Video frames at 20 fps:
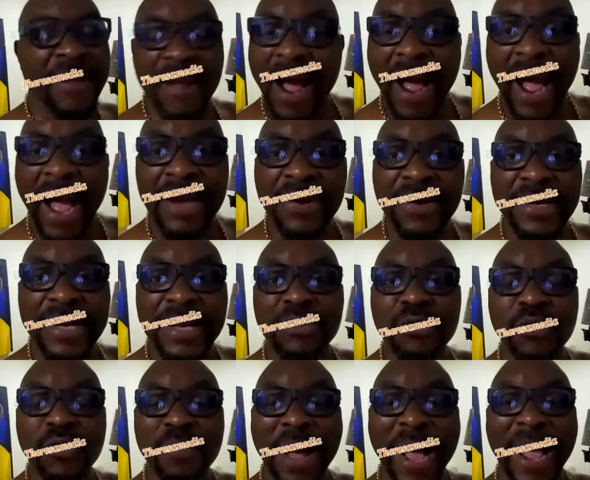I know they
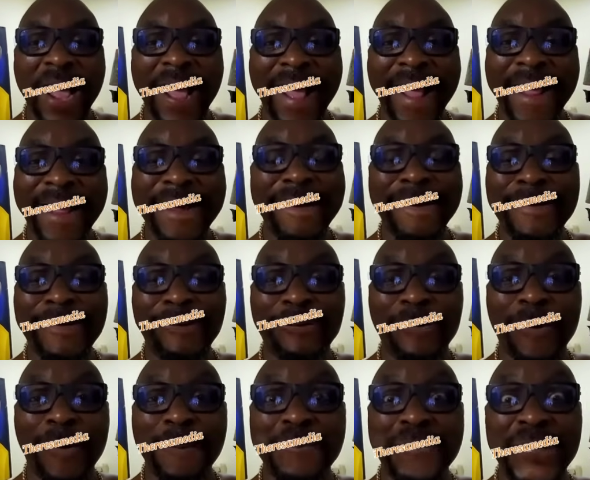do, man. God
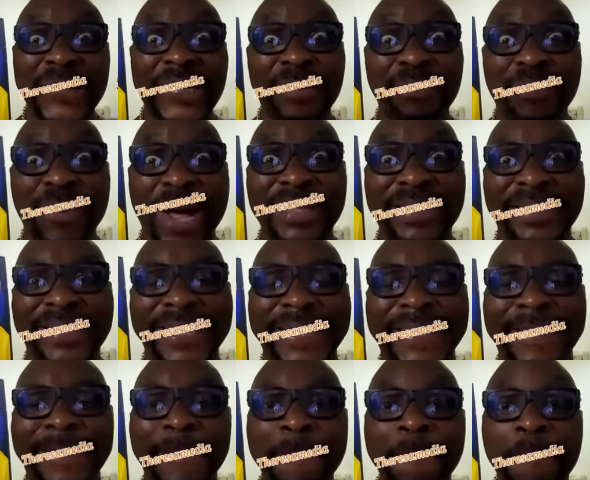forbid bad
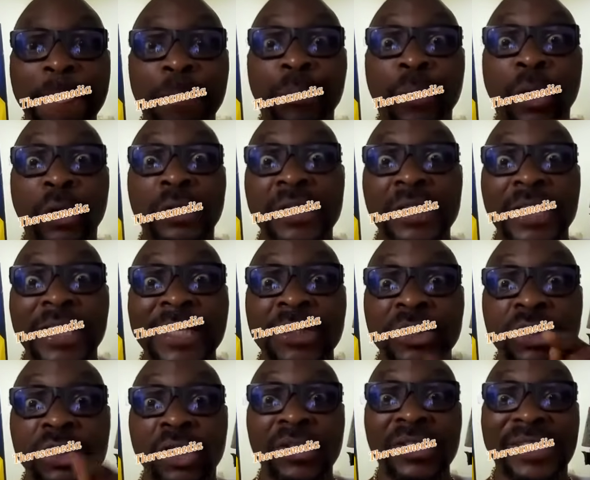thing. But
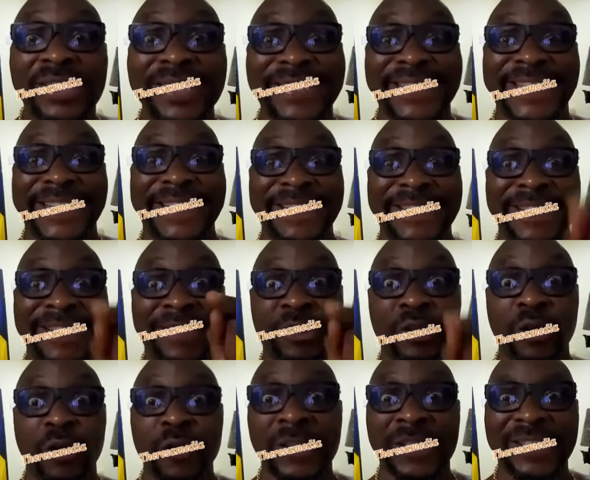injustice is
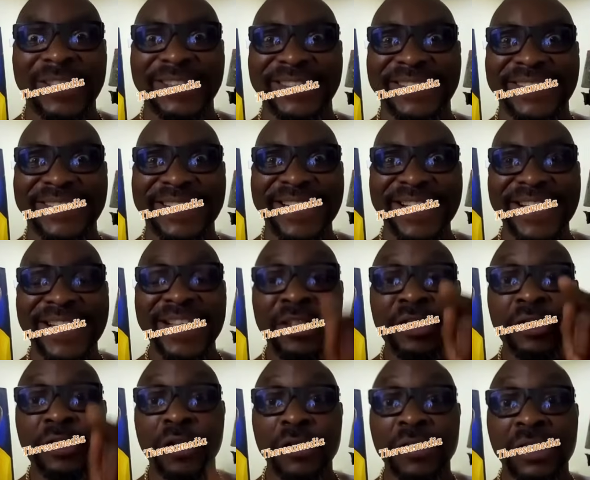injustice.
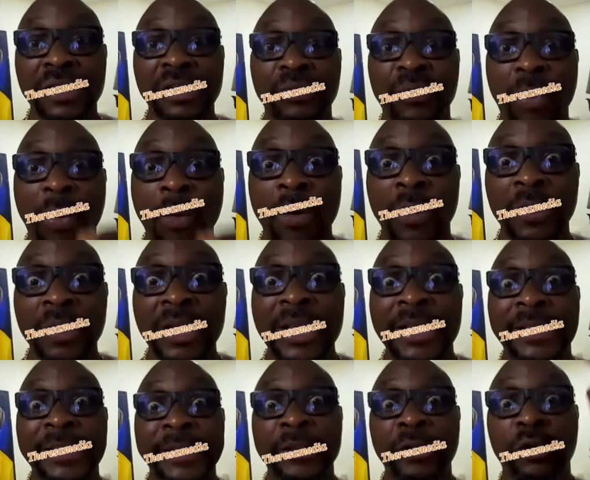Injustice for one
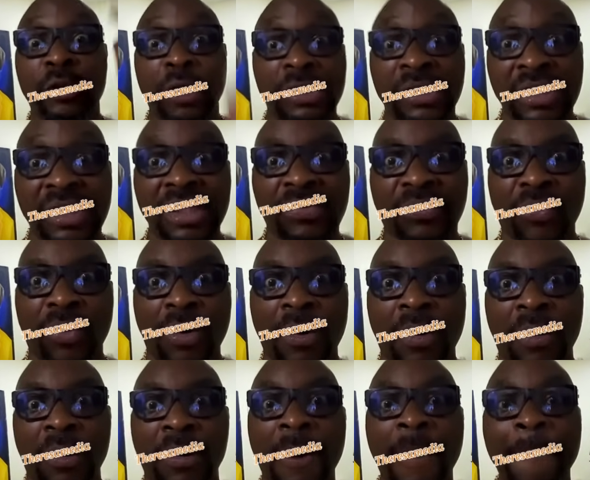is injustice for
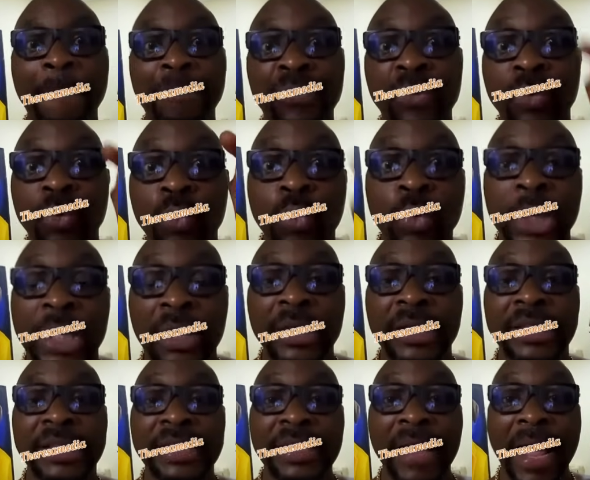all.
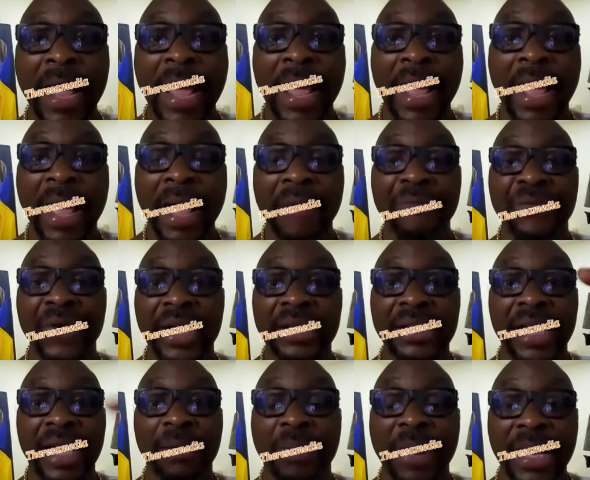With very
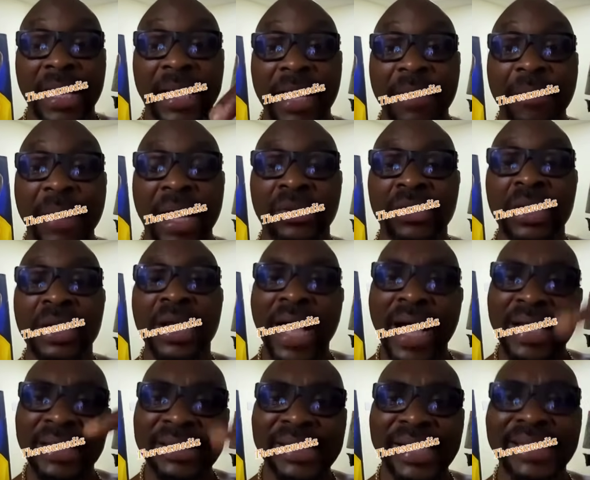dark man came out
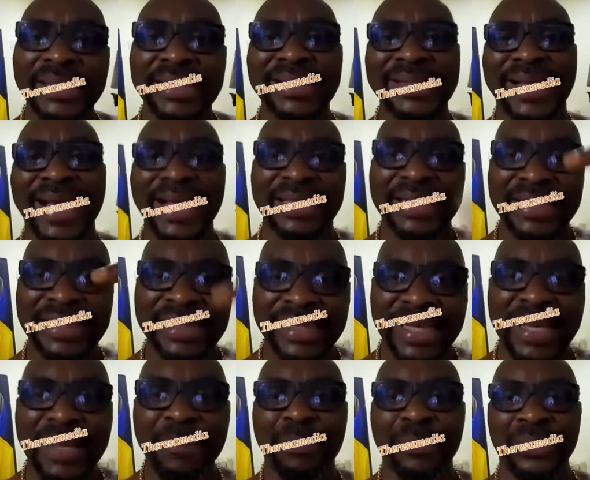and said this guy didn't
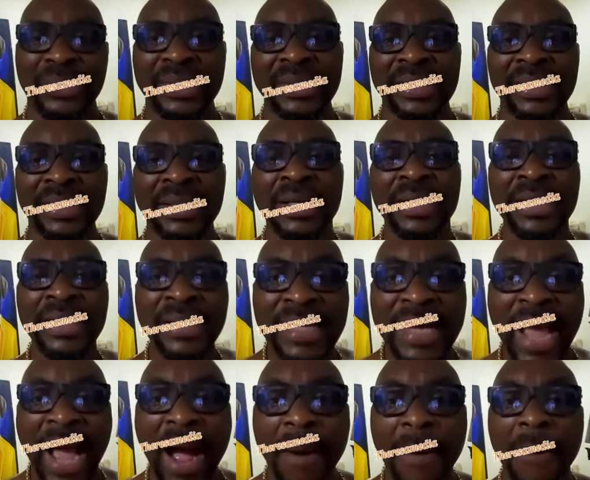stay in prison.
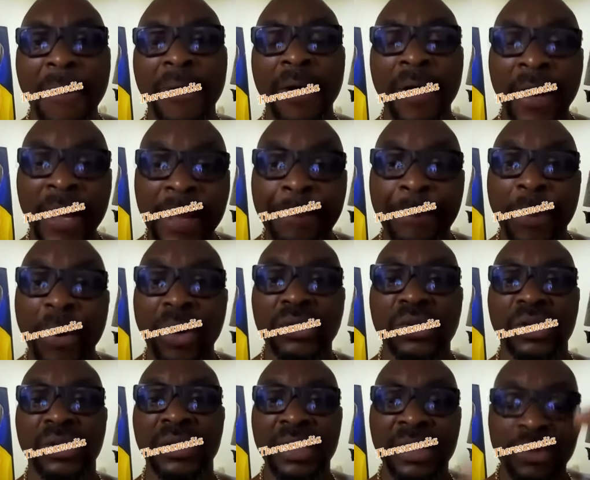Now,
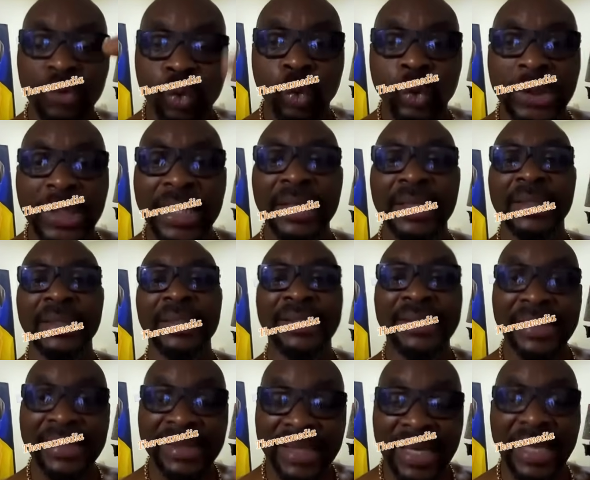reports today
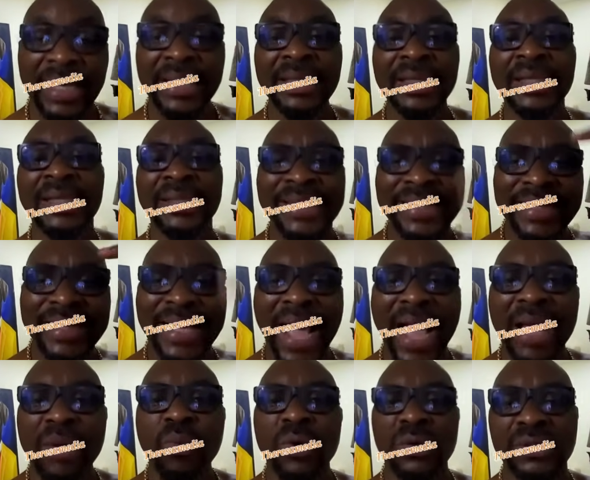is saying the
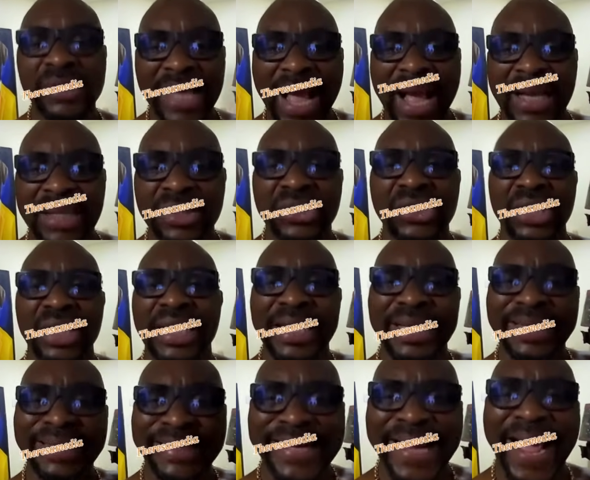guy was
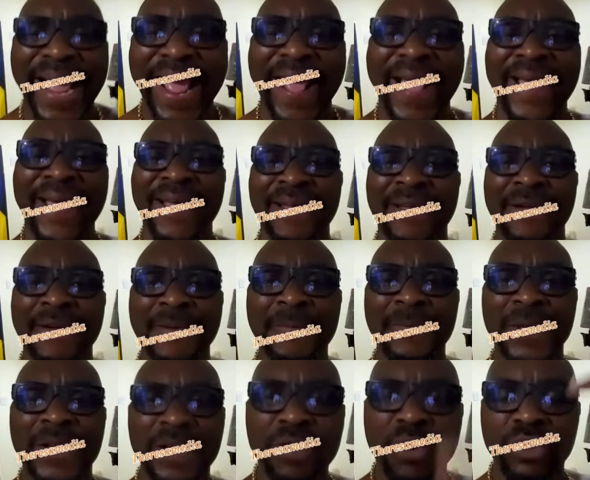actually there.
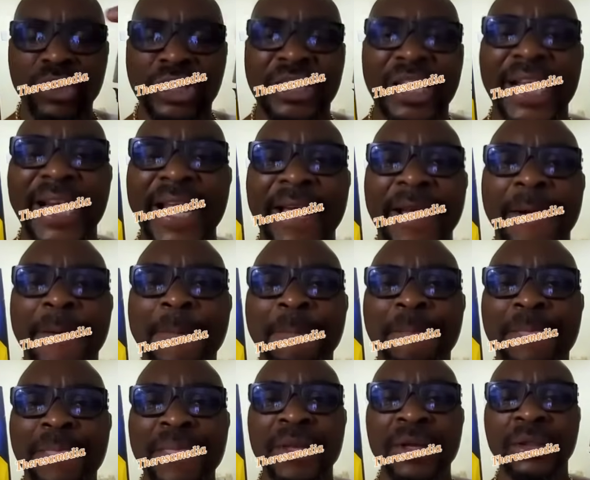Kilo Shele.
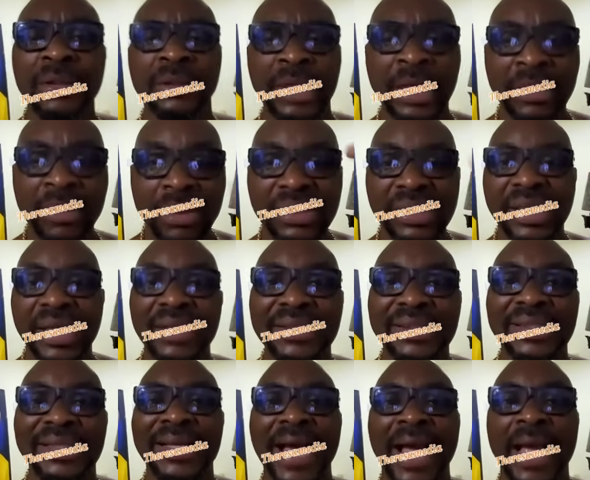They don't say
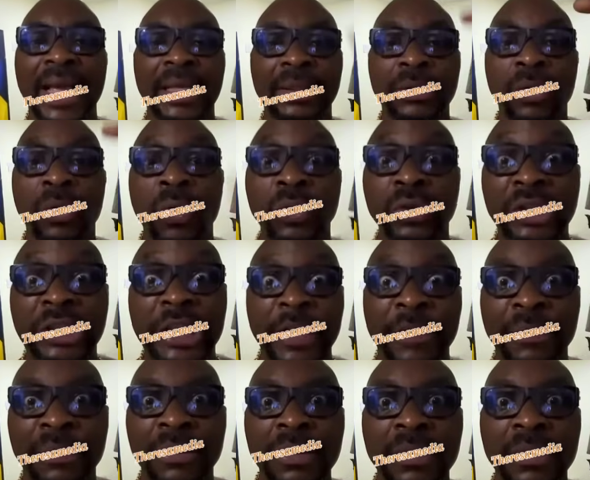the guy go jail.